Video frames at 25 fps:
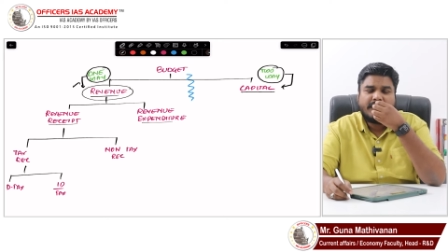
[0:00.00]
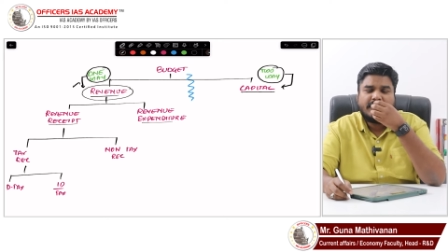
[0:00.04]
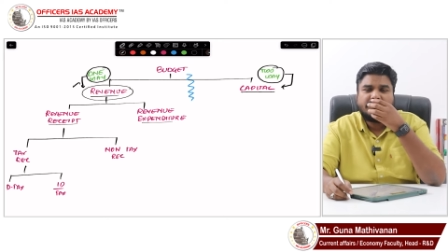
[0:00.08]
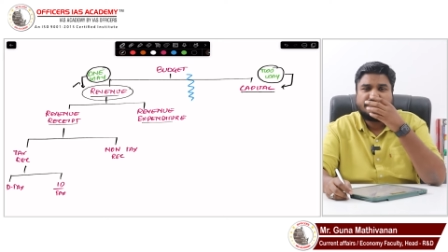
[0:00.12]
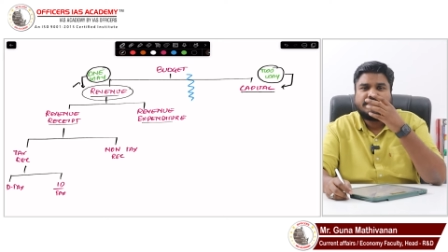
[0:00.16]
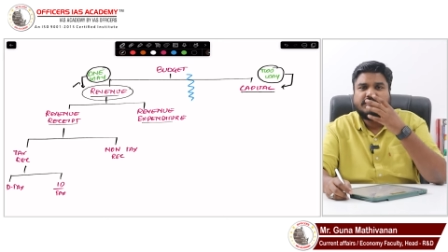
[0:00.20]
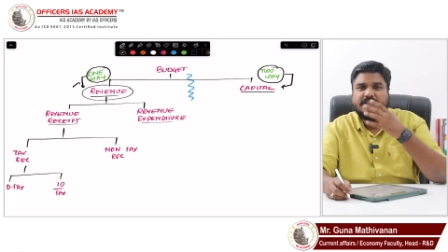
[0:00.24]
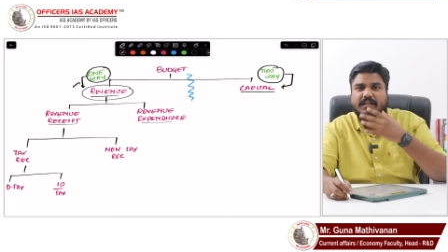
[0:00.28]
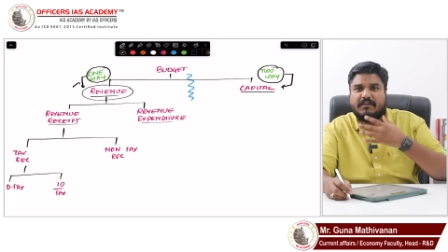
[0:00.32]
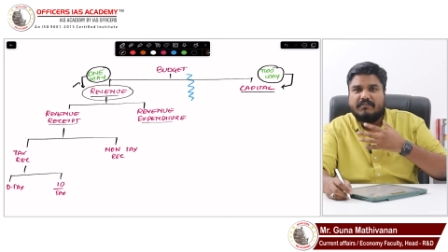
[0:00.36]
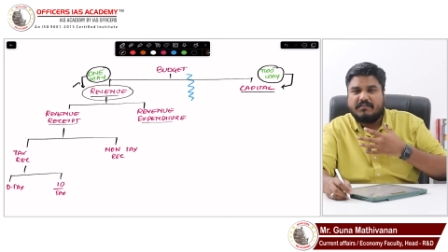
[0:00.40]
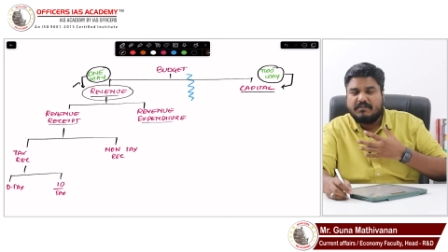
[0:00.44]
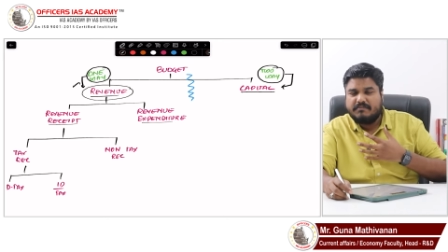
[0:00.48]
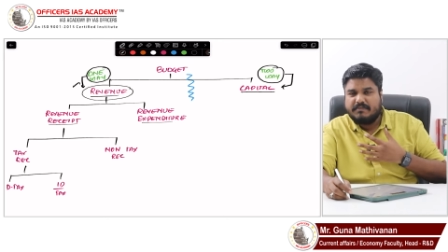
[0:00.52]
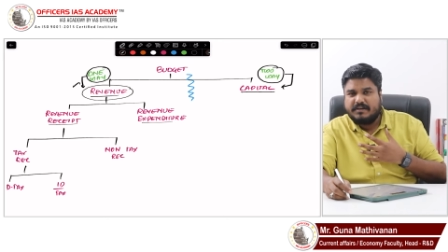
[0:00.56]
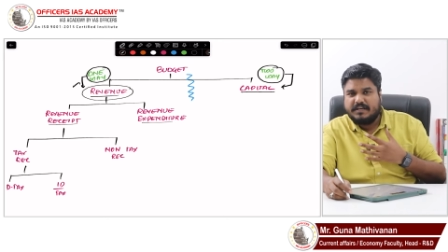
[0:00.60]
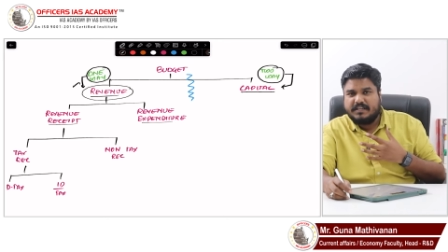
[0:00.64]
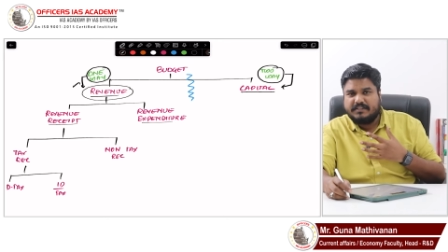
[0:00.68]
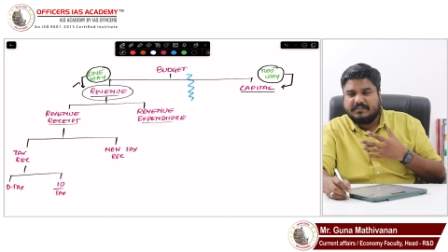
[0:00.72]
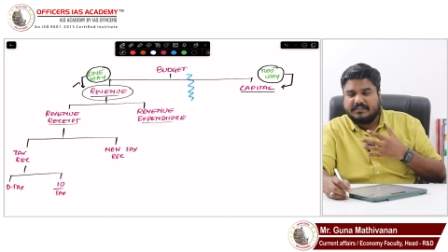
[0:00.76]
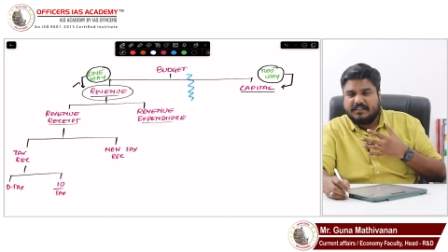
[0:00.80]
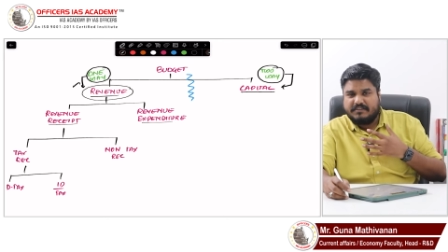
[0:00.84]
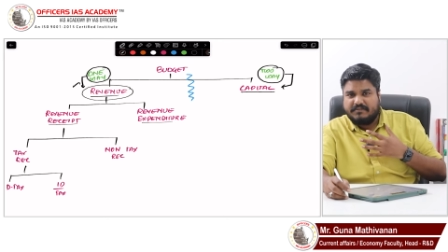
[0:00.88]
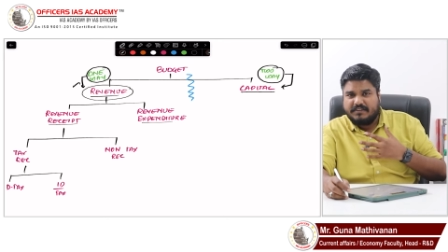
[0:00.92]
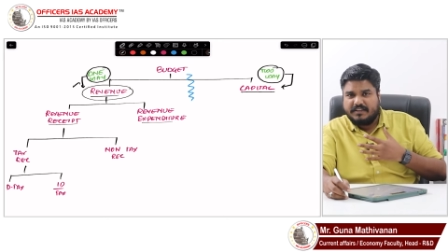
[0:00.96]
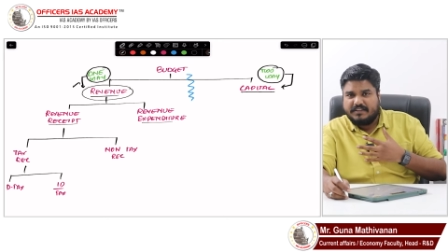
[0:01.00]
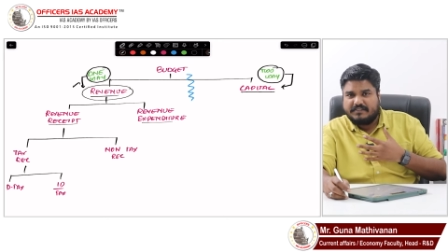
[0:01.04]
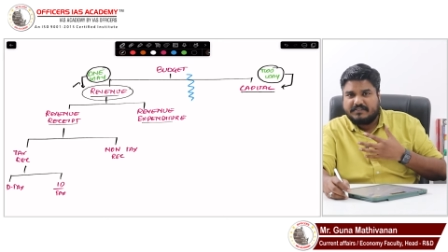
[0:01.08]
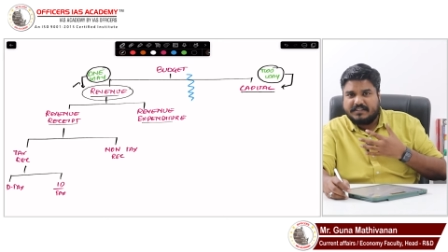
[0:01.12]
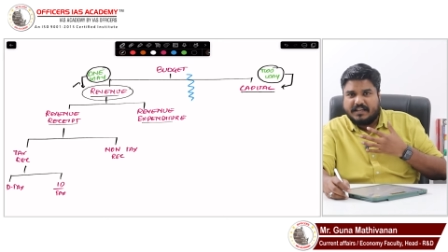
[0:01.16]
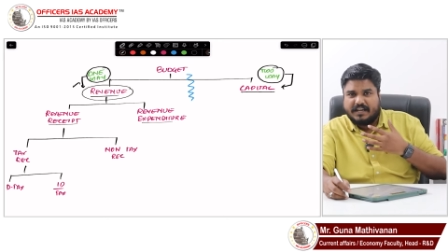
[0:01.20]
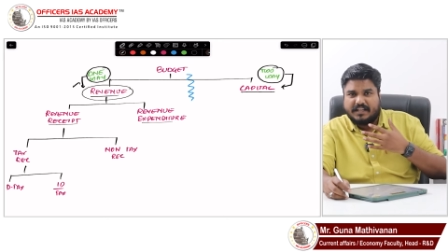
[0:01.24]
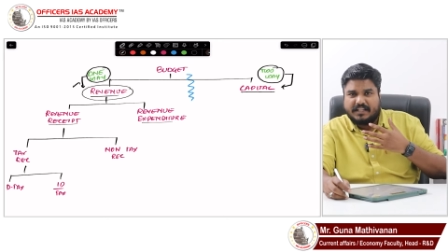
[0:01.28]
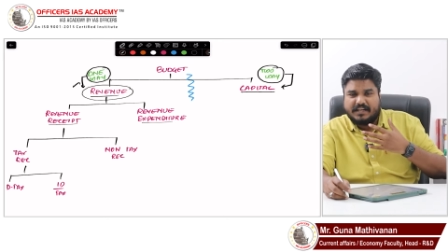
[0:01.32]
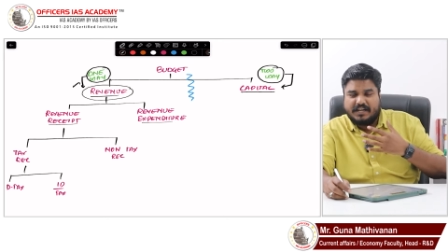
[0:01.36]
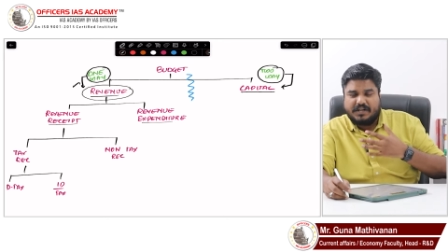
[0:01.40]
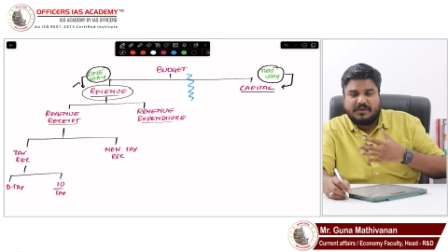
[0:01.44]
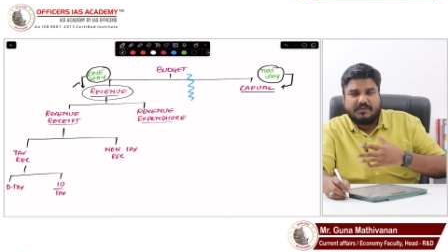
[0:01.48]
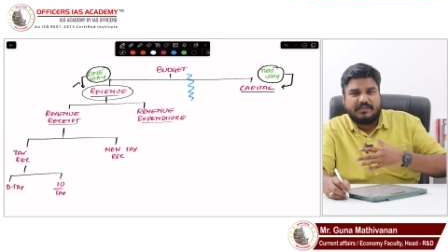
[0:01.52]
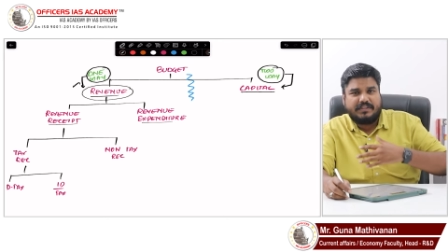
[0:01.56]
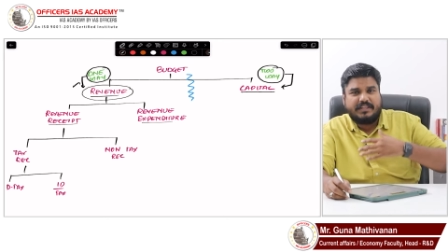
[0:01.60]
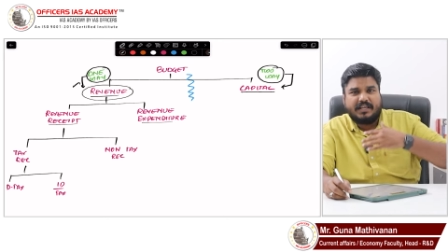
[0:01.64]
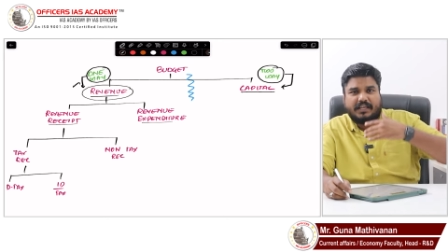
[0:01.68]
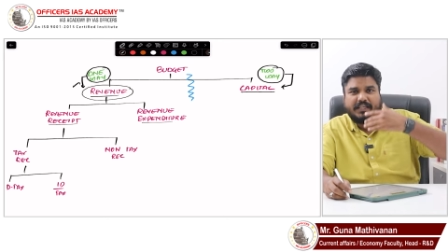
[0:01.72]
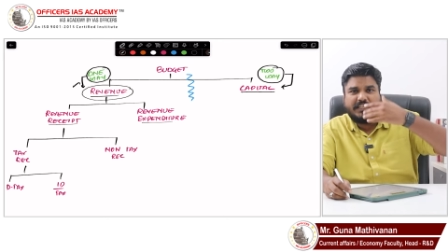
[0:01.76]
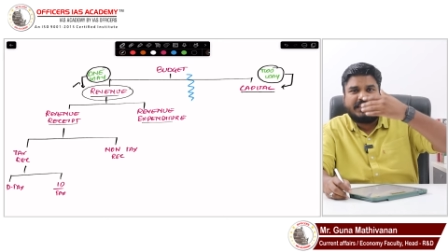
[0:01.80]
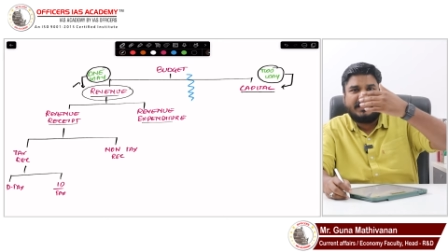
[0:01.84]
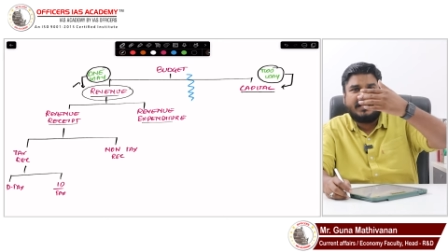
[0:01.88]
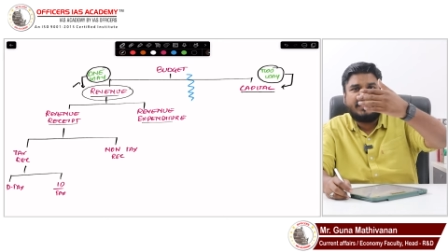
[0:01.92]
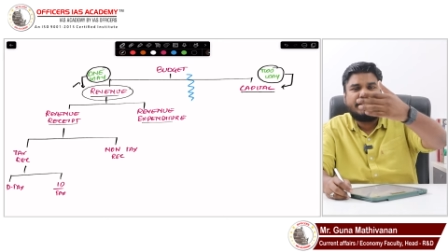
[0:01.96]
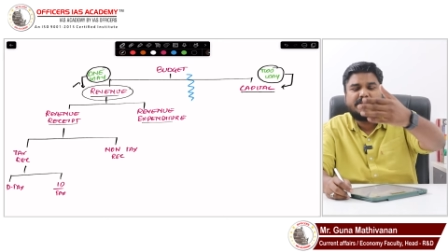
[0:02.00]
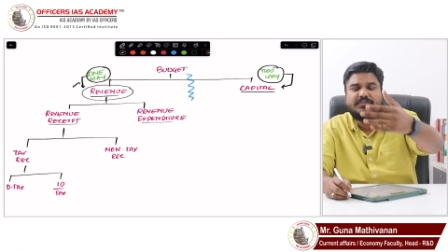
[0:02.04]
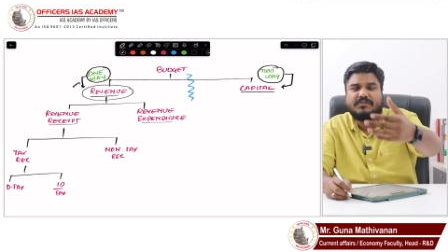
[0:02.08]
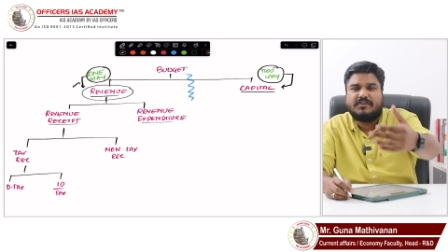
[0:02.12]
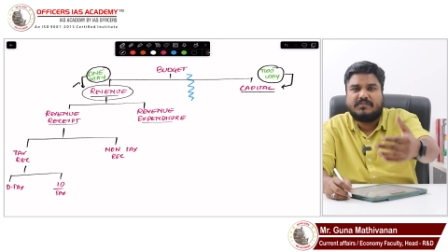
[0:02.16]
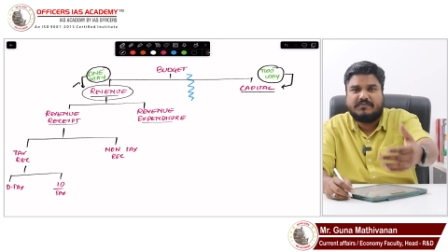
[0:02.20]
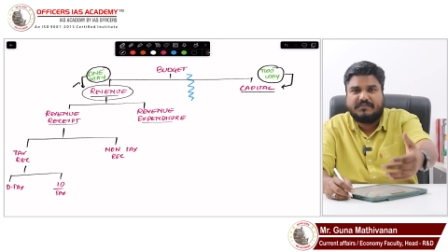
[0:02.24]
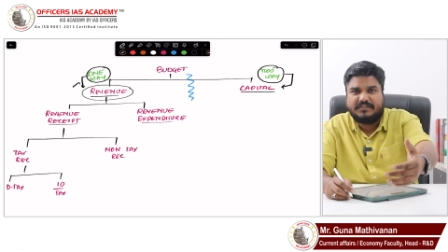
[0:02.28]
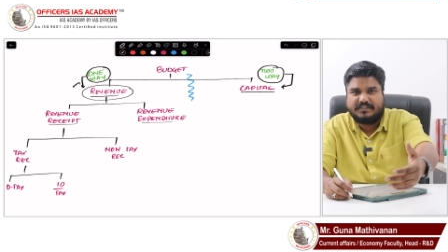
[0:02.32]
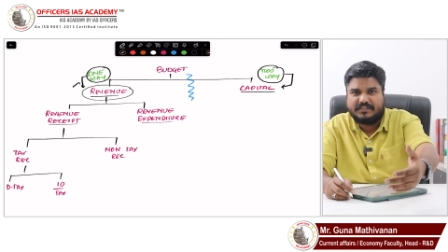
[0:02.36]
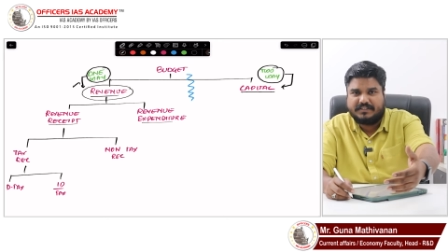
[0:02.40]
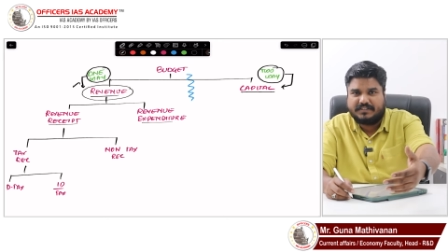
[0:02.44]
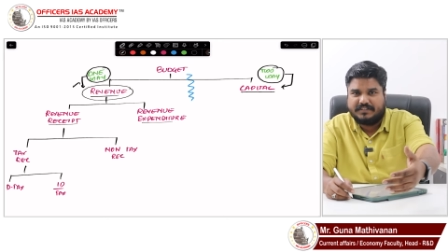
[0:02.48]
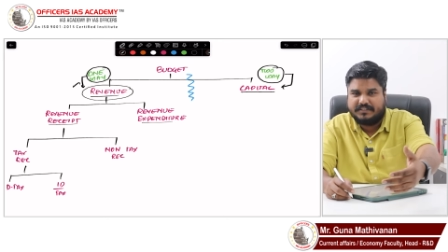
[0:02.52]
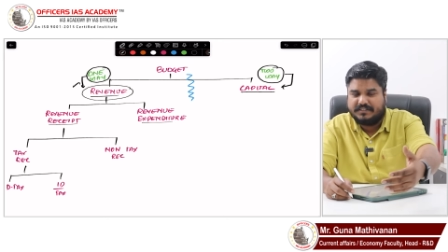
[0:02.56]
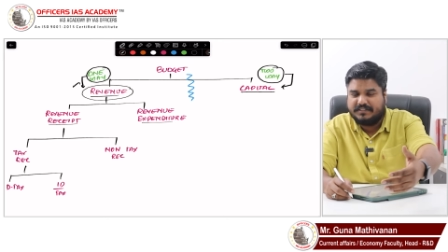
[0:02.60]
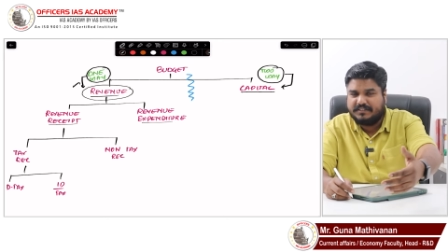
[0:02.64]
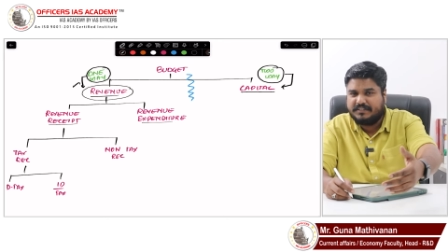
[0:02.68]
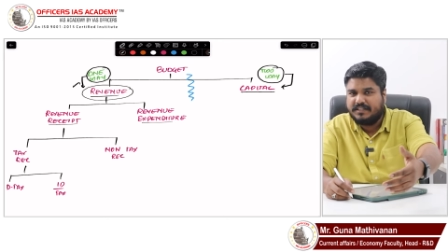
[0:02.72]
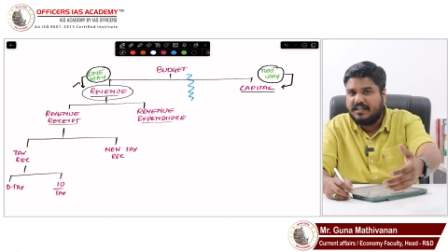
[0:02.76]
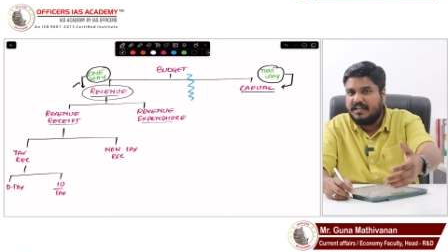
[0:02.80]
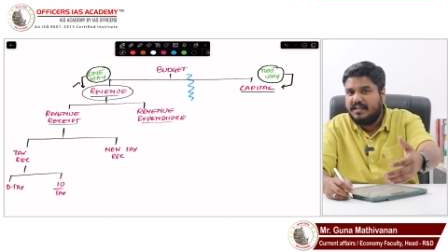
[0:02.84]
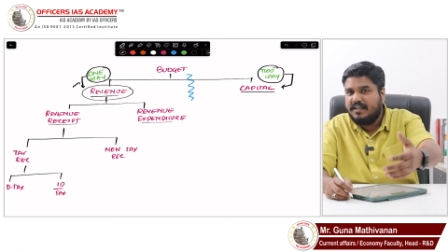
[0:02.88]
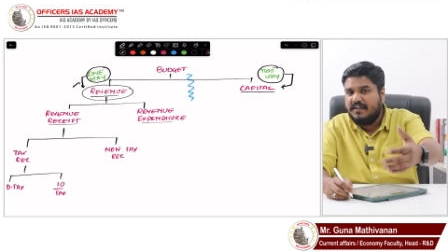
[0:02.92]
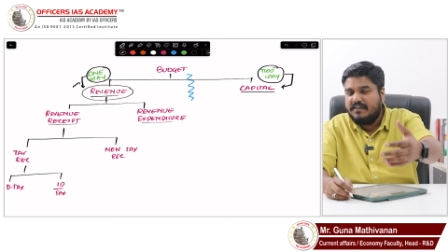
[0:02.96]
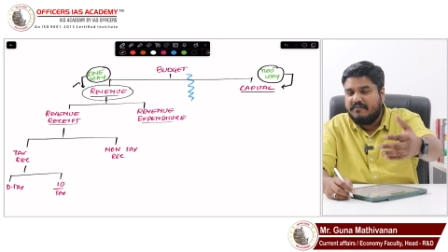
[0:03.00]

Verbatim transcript: So government is giving salary to the IAS officers.